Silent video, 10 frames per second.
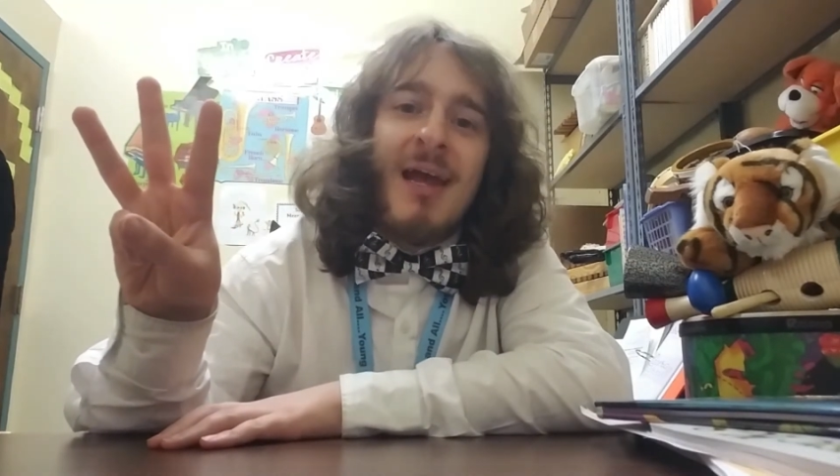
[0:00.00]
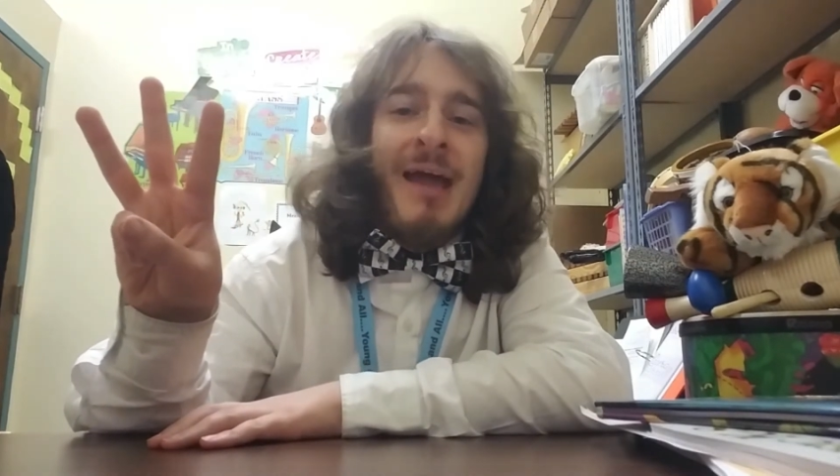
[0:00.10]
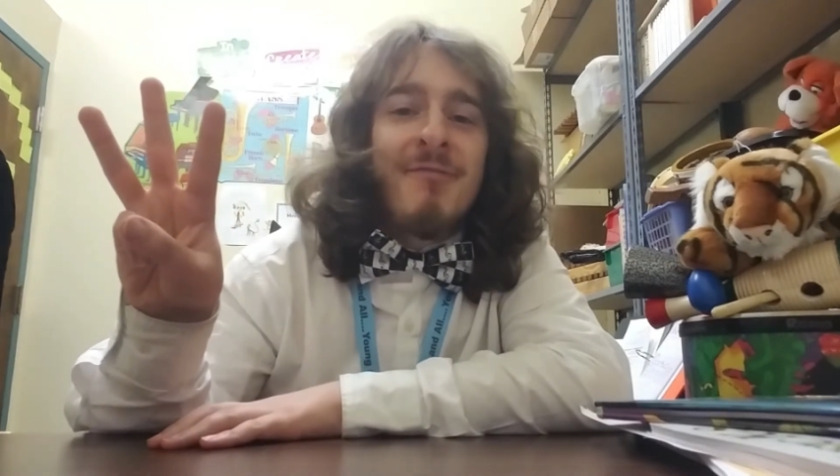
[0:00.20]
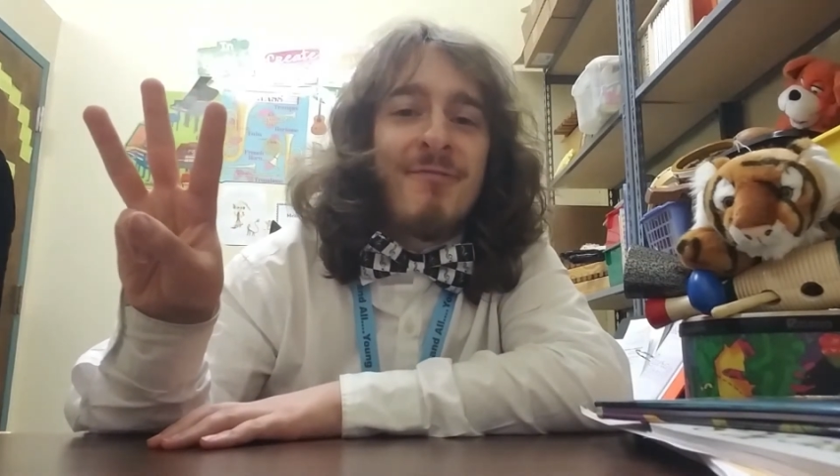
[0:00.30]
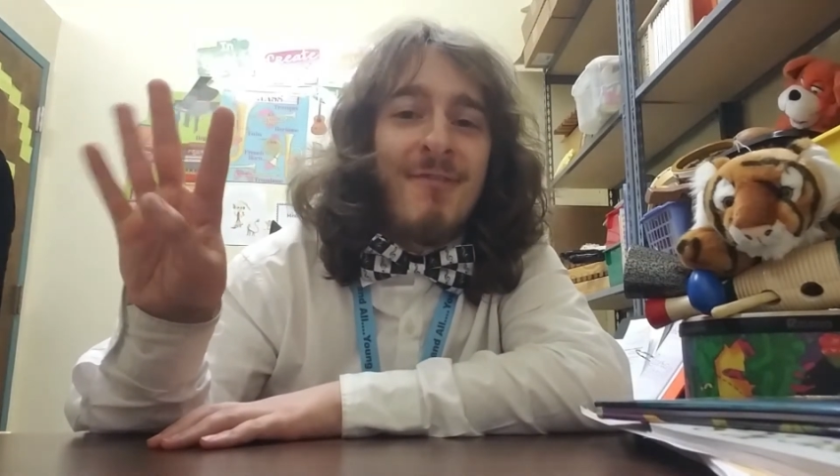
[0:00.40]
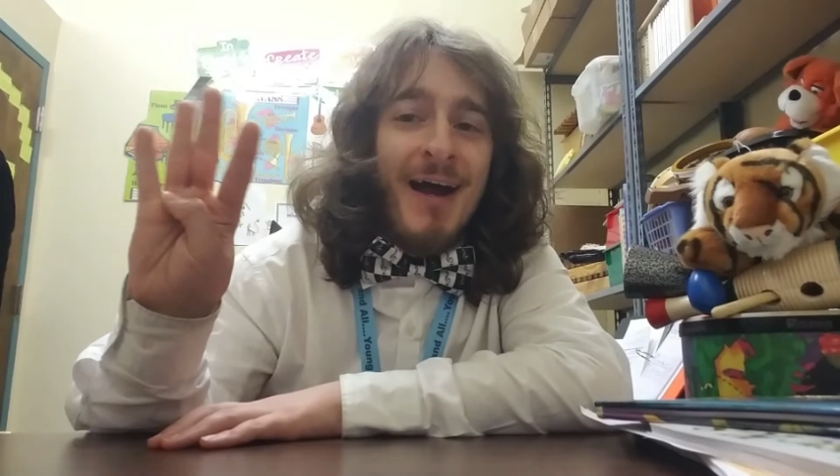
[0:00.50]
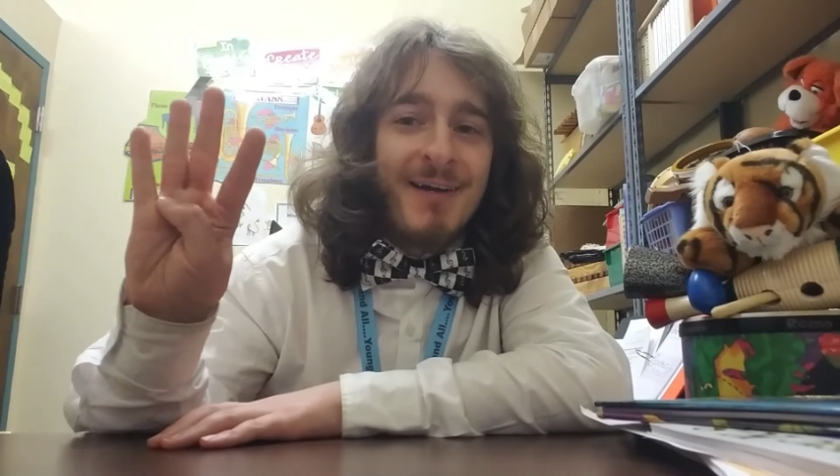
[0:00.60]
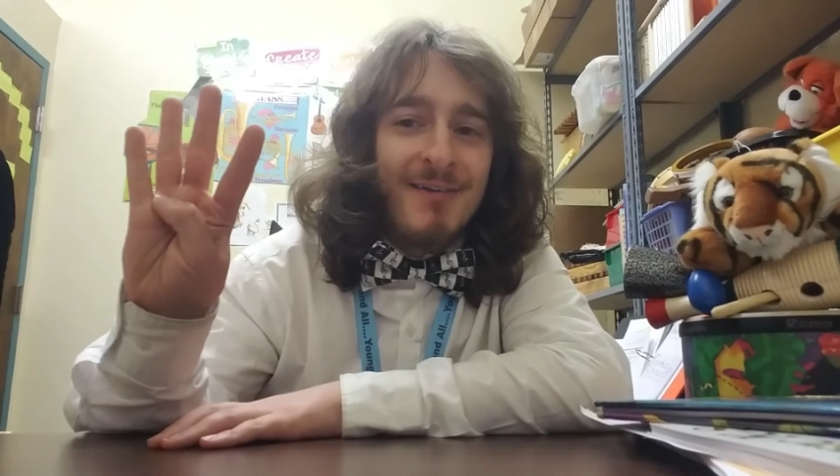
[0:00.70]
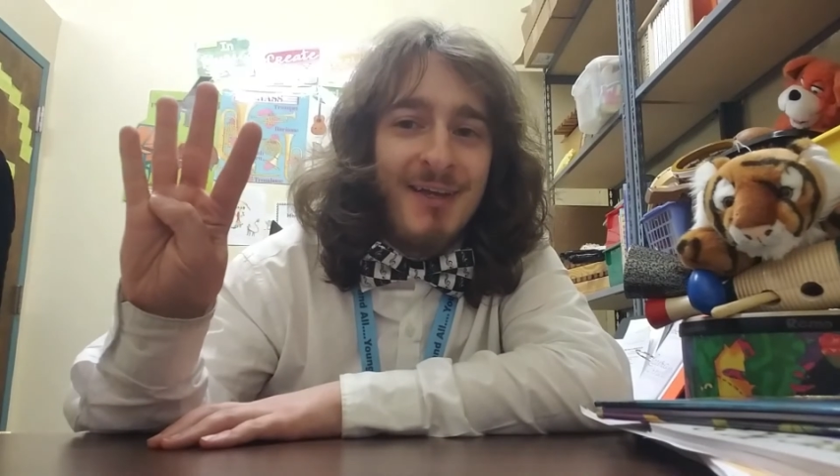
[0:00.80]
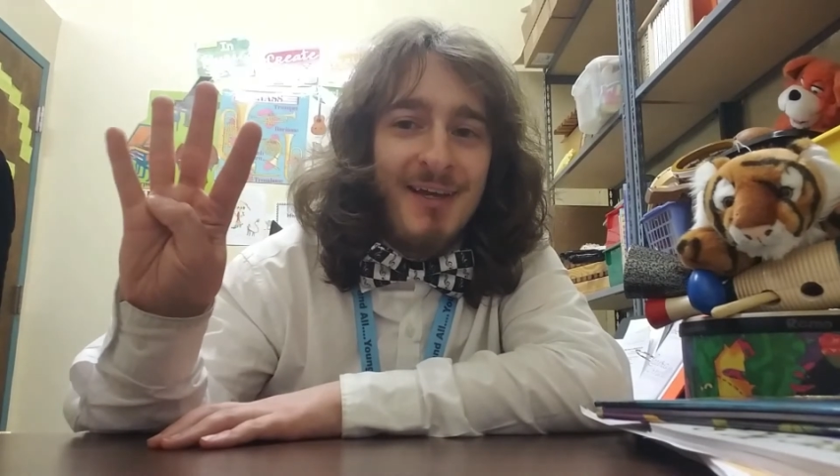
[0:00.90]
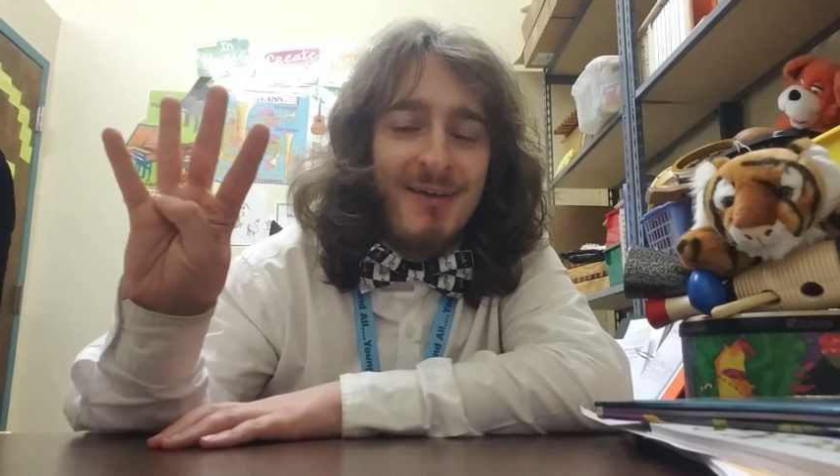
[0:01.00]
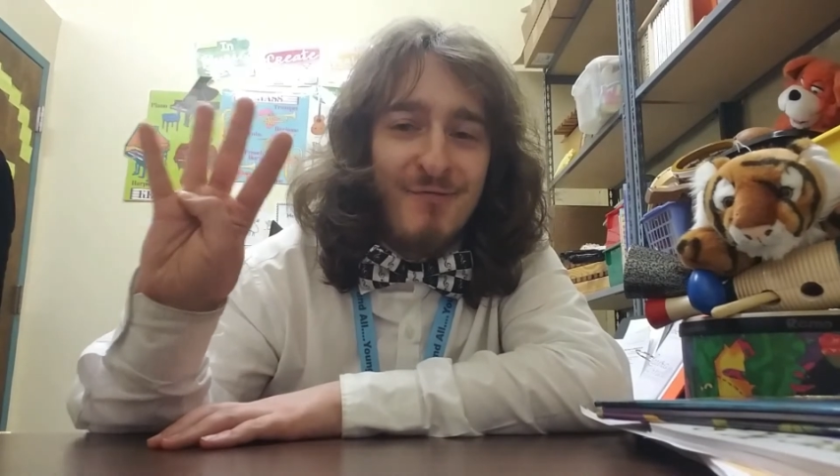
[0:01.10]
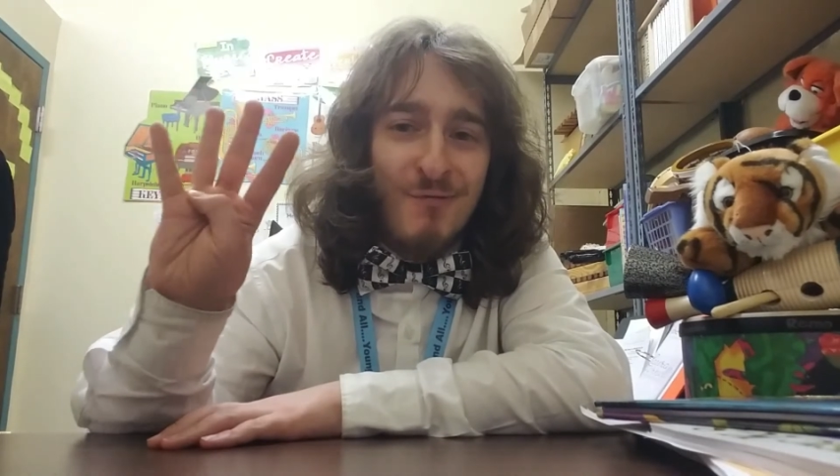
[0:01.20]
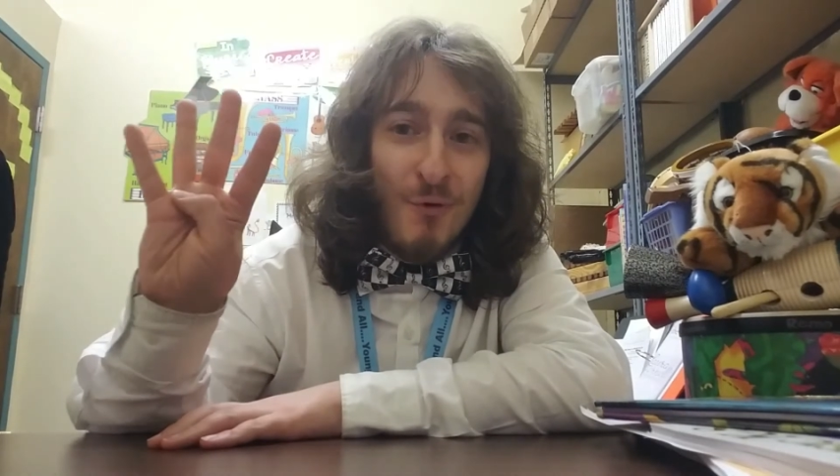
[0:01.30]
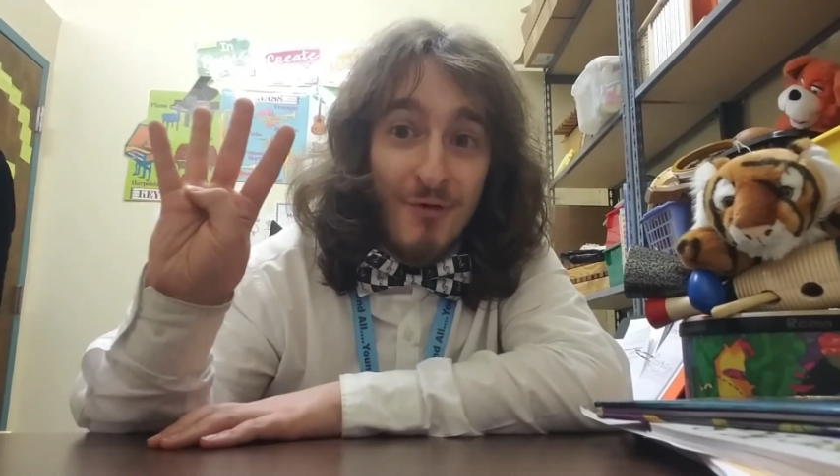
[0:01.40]
And finally,
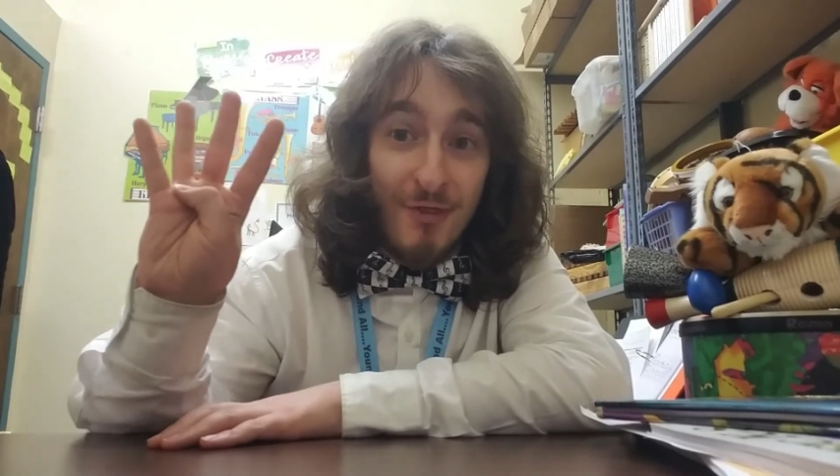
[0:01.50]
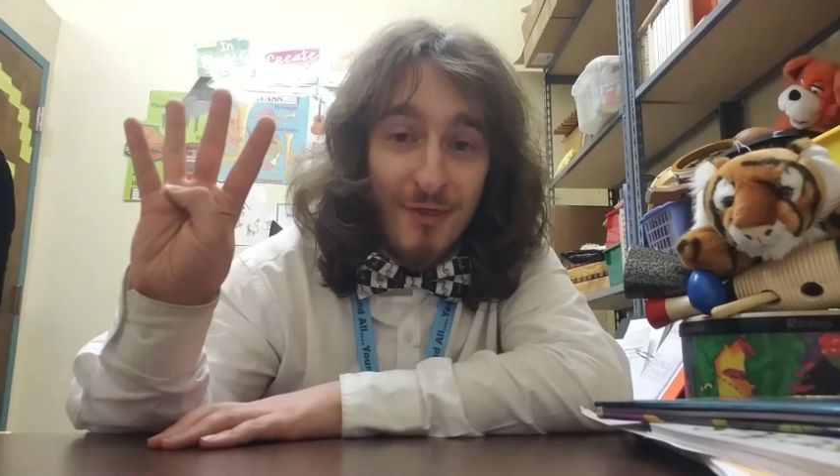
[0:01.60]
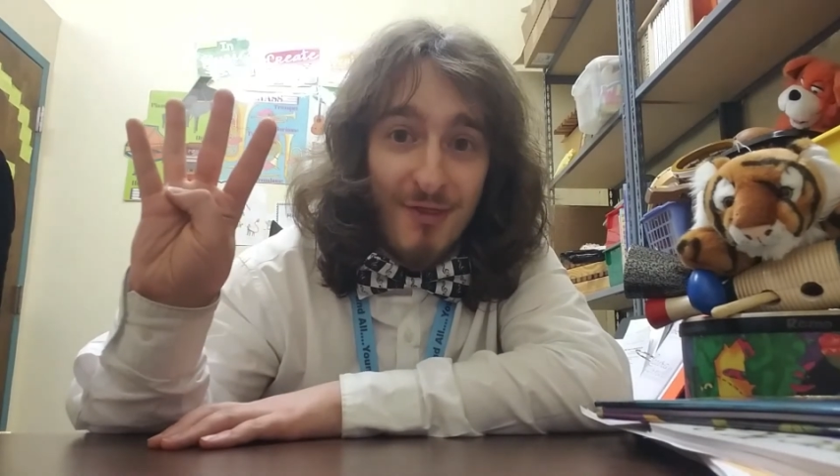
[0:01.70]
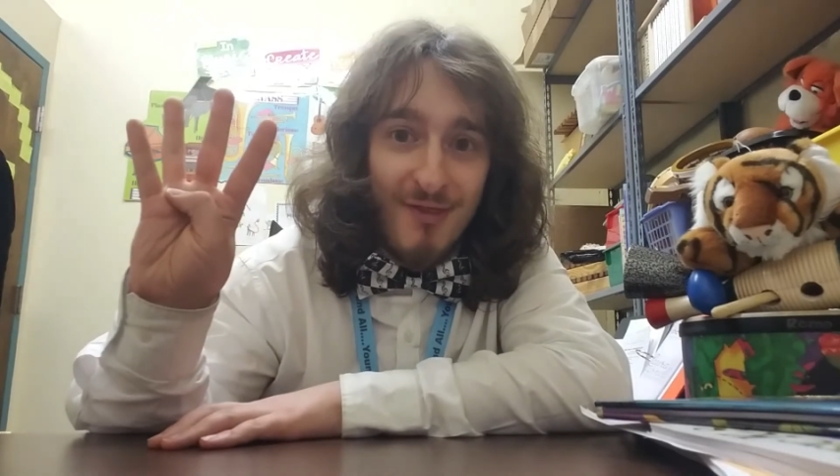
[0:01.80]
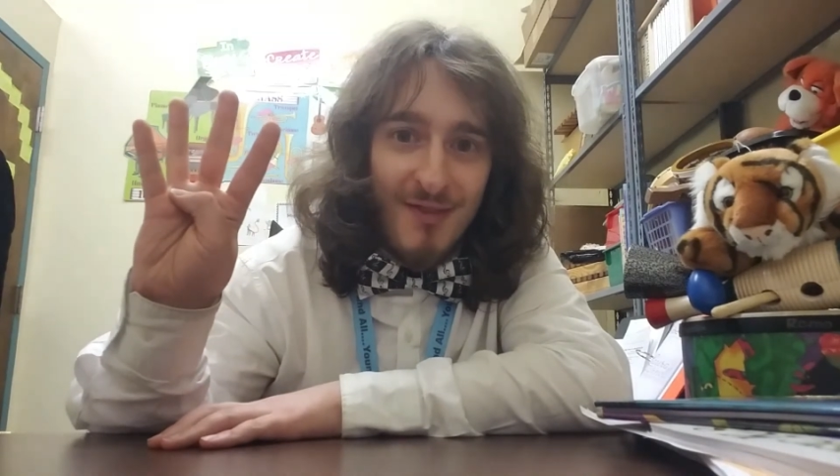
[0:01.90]
fourth,